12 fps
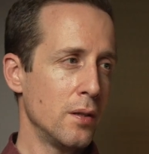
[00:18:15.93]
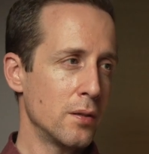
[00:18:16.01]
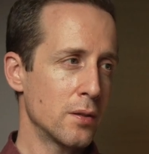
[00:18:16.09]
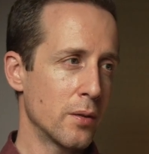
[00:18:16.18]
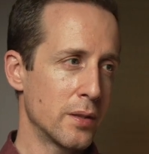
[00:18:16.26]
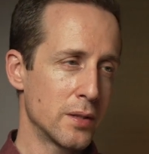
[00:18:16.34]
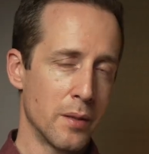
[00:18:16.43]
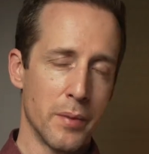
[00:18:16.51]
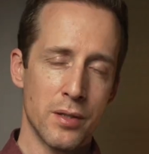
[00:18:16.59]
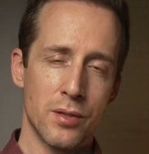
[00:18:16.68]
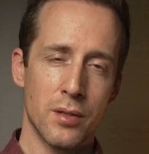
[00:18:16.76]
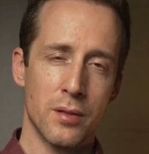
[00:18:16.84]
So as I
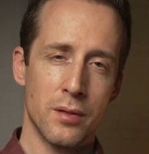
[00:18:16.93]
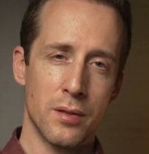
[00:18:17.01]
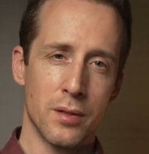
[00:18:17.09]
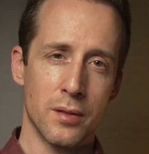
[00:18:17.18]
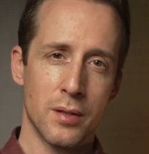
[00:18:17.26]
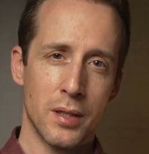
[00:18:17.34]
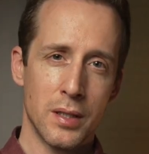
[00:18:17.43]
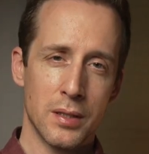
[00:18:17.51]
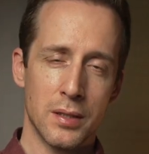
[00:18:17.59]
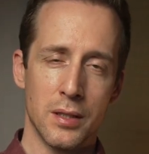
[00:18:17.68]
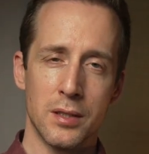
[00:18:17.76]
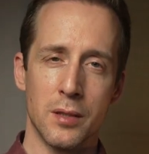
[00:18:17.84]
mentioned, the
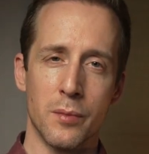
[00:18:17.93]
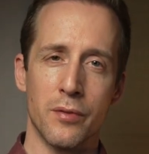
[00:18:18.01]
system